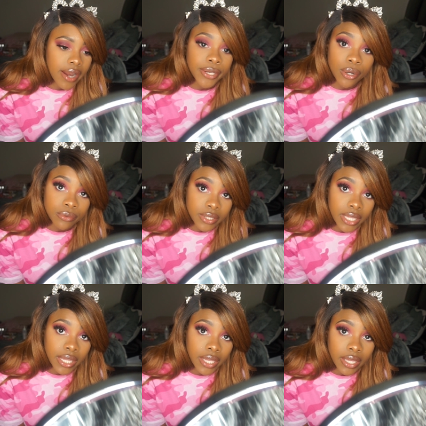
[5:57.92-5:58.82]
don't
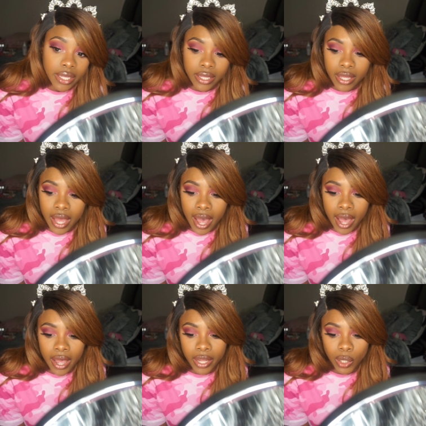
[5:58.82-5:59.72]
think
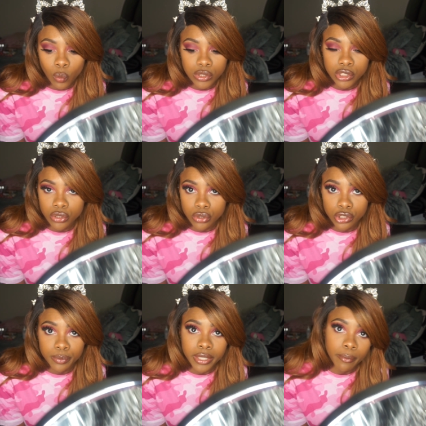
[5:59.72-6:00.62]
I want to do
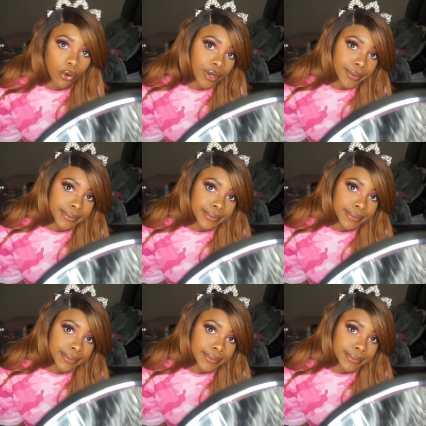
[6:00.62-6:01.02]
YouTube anymore.